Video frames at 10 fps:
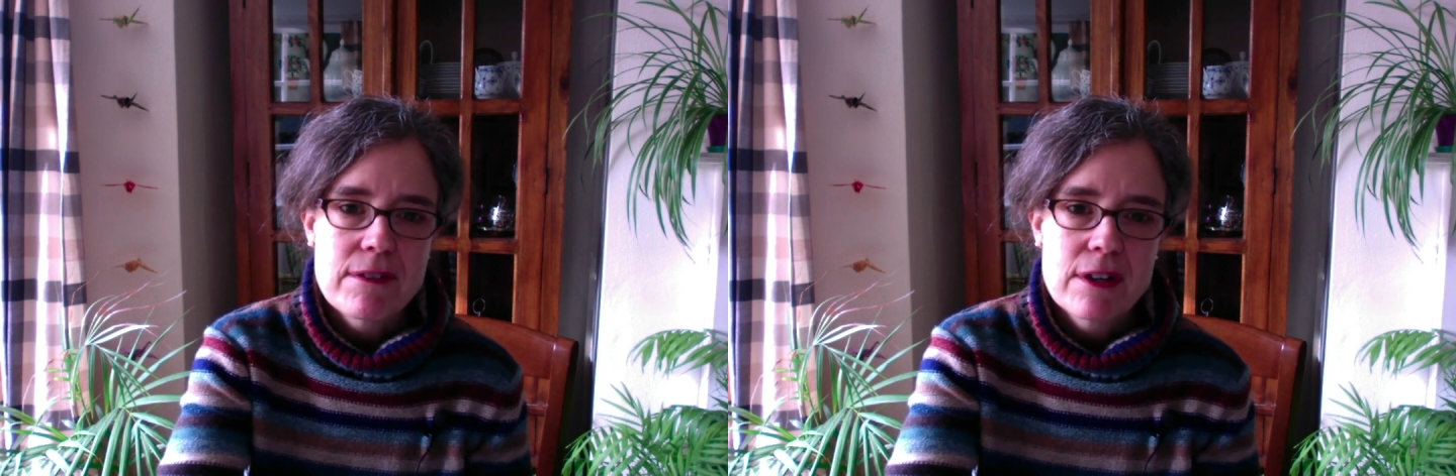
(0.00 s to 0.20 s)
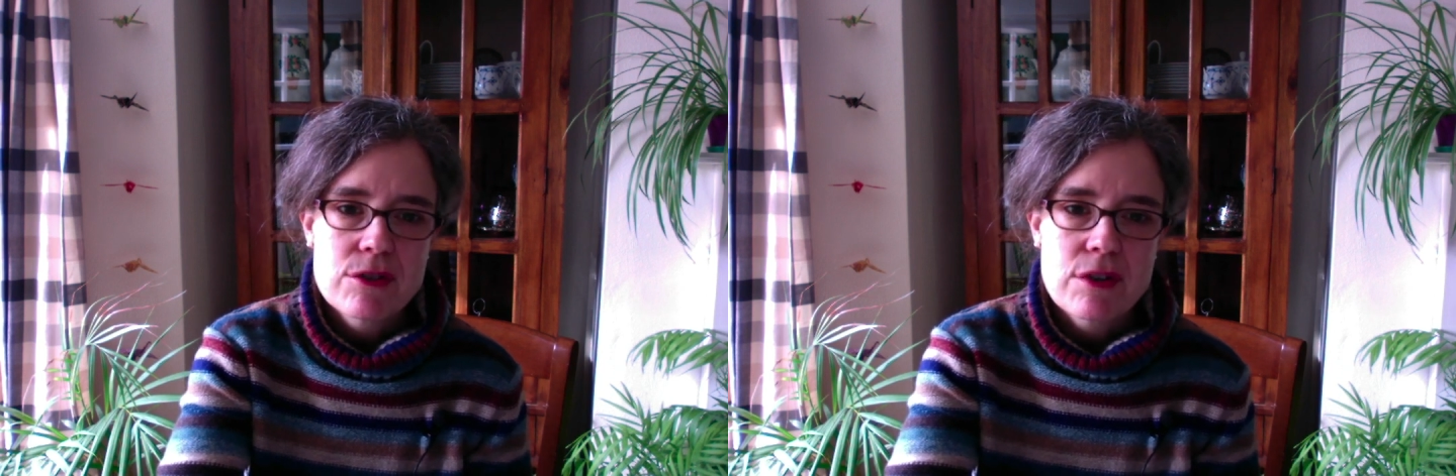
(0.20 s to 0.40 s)

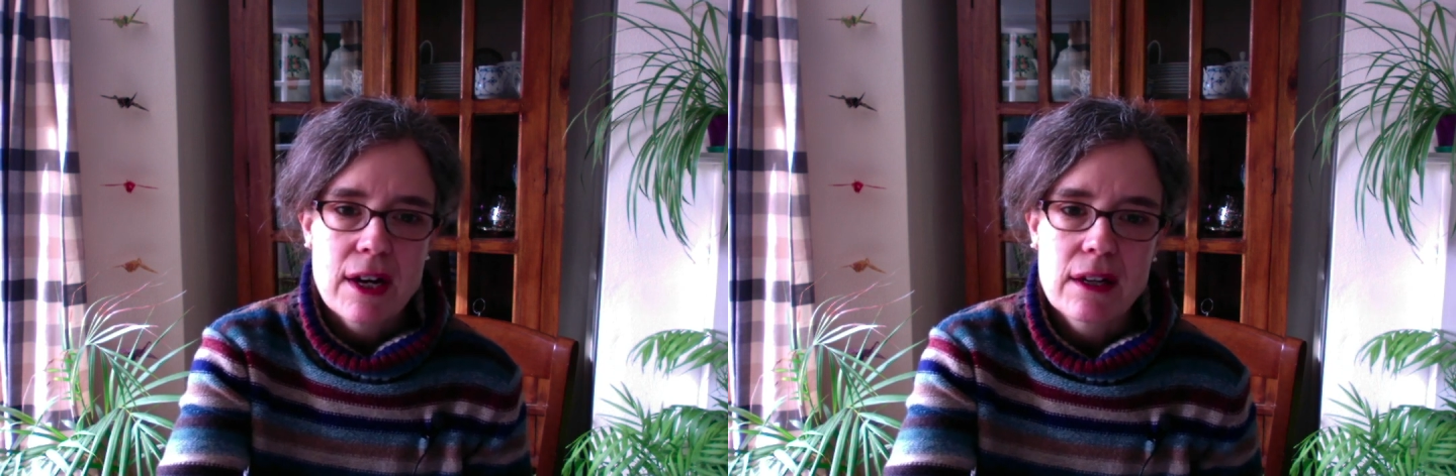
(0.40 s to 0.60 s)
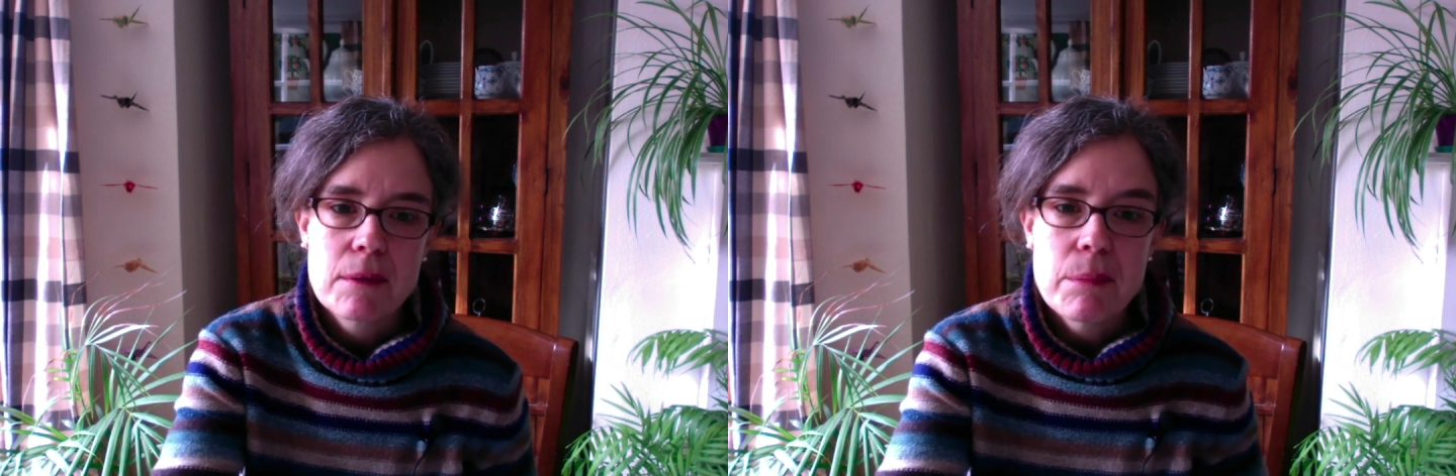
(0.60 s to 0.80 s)
so I
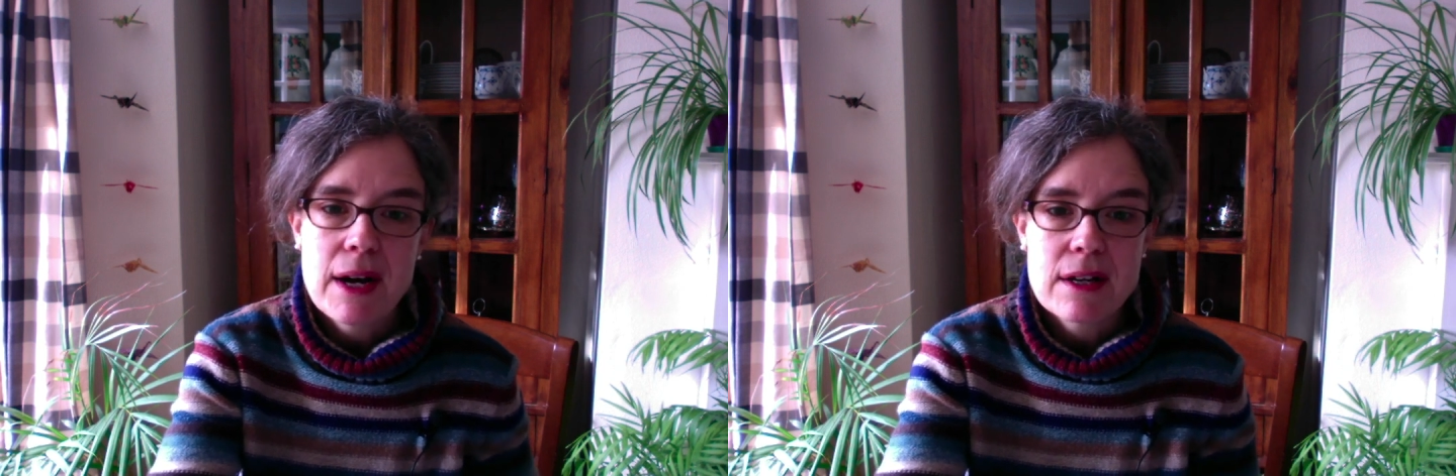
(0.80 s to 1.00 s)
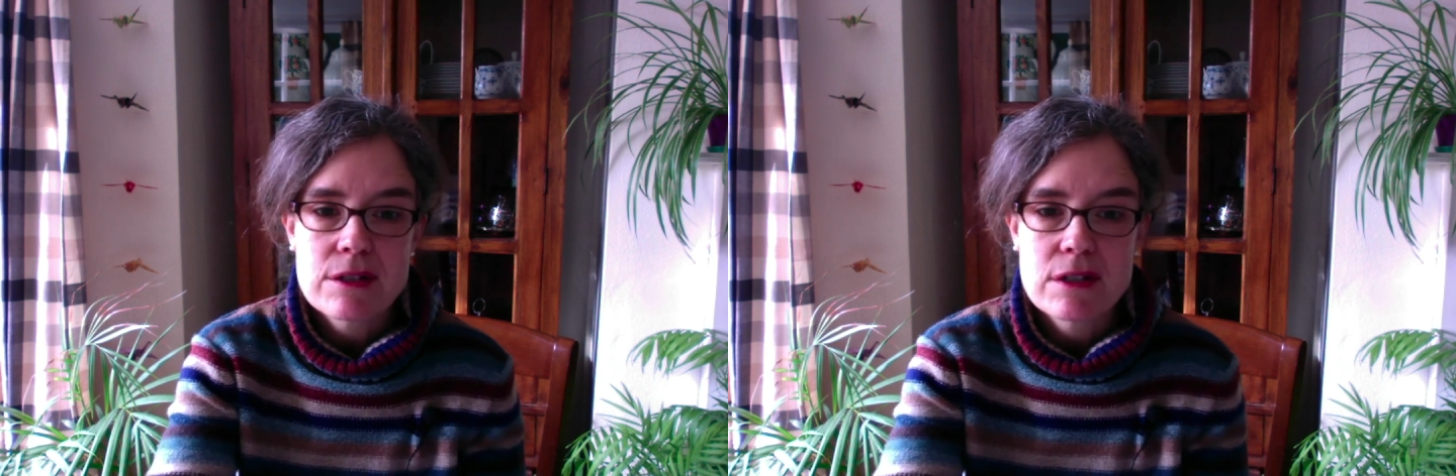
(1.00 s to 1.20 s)
can
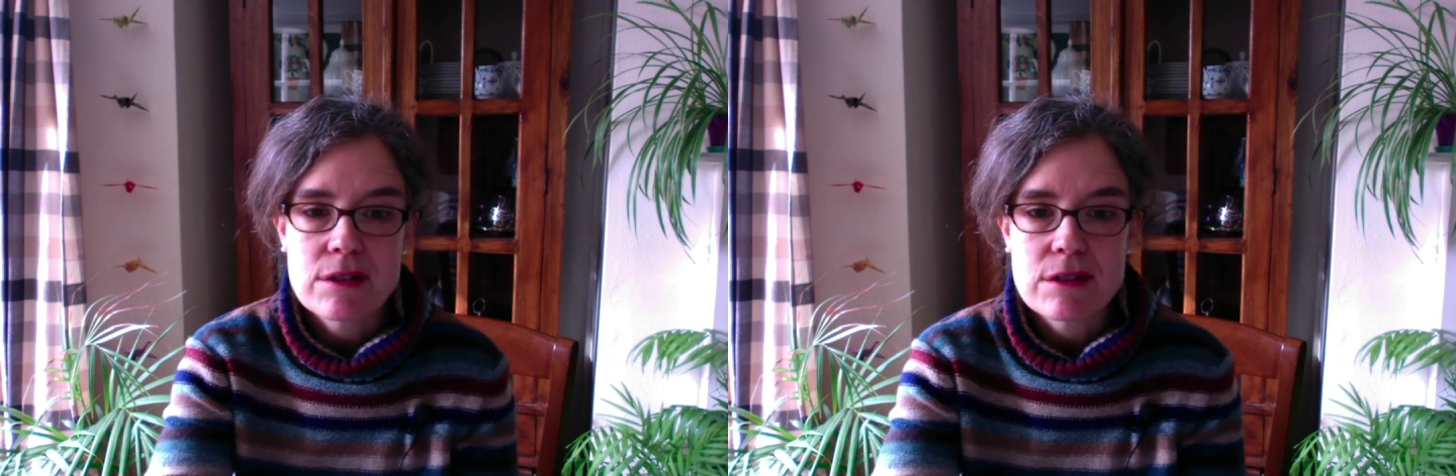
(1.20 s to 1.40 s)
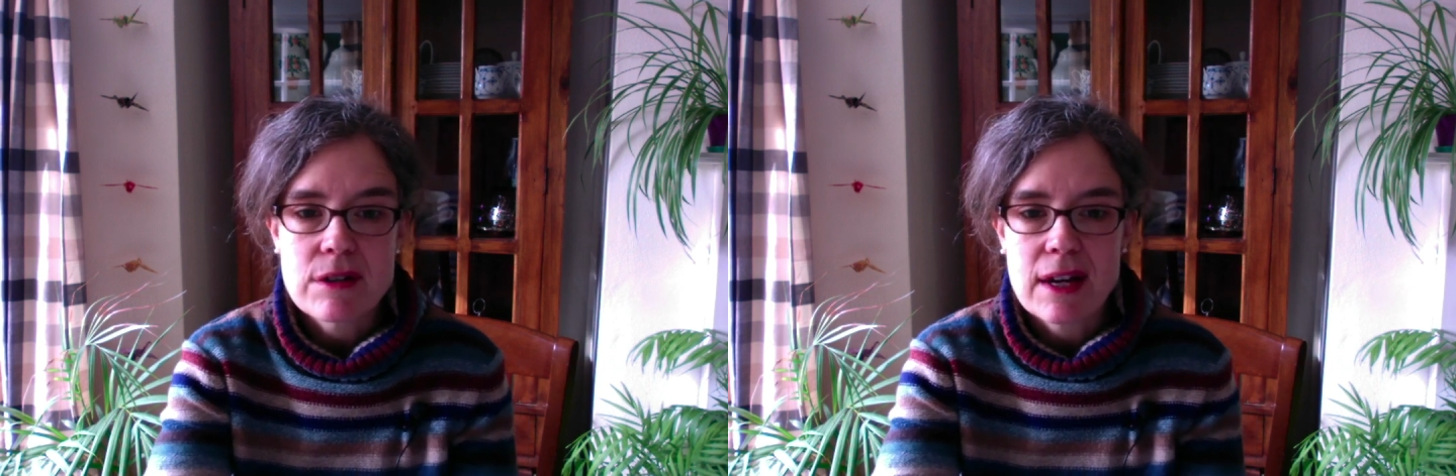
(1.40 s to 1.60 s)
pass it
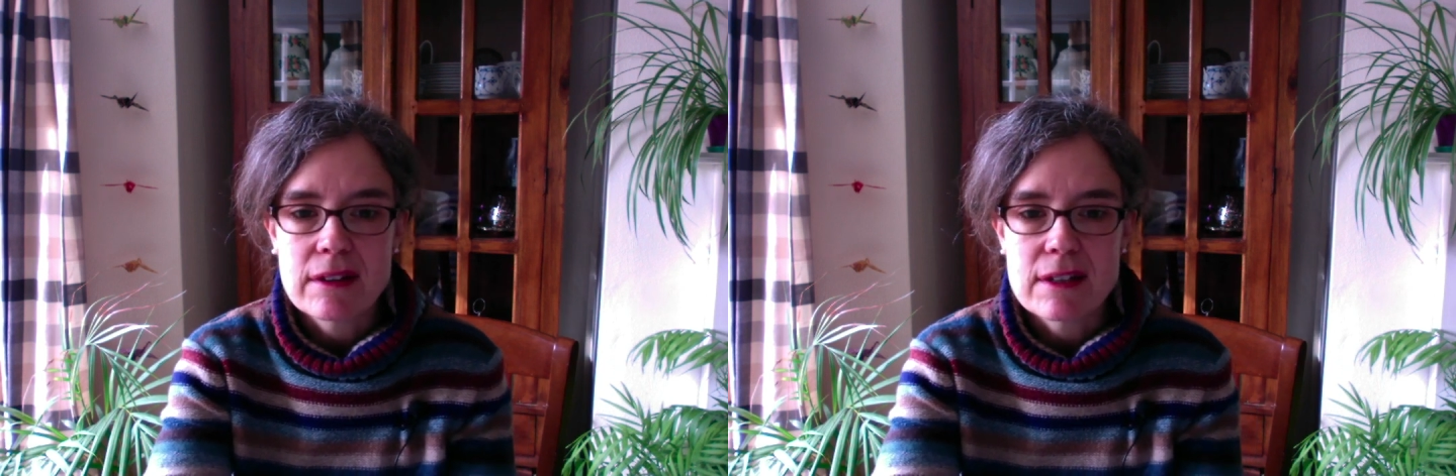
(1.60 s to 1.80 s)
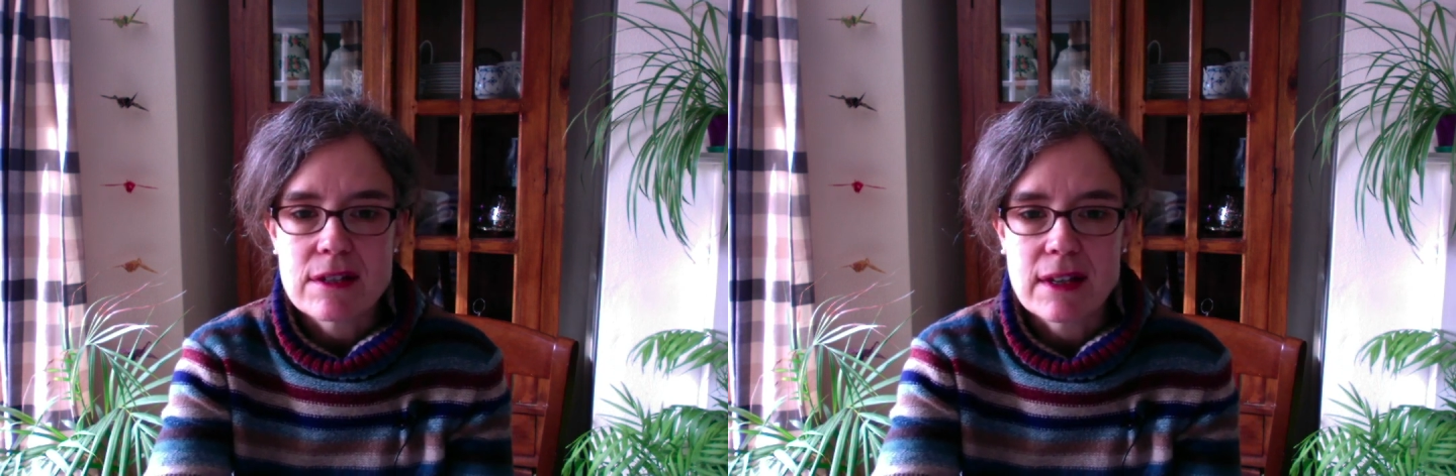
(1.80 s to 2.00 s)
on to
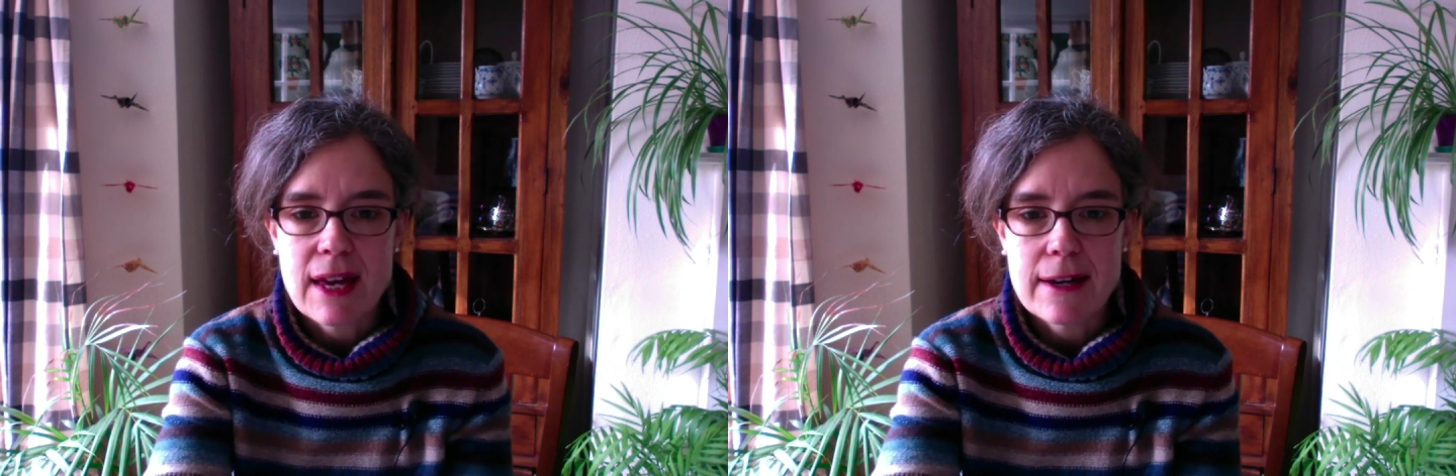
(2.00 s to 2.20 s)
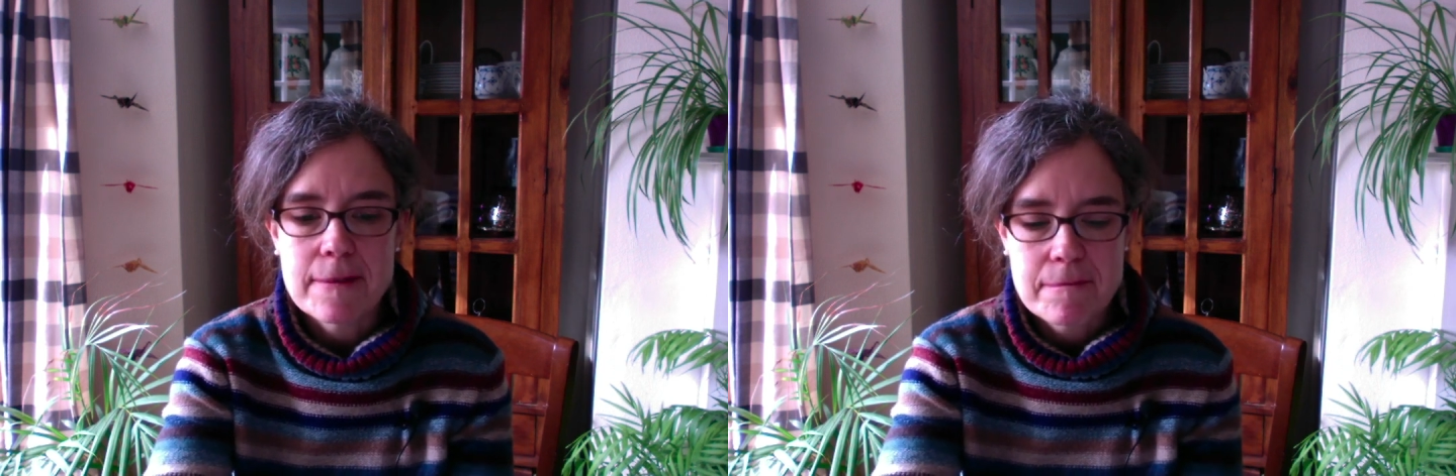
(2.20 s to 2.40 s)
others again.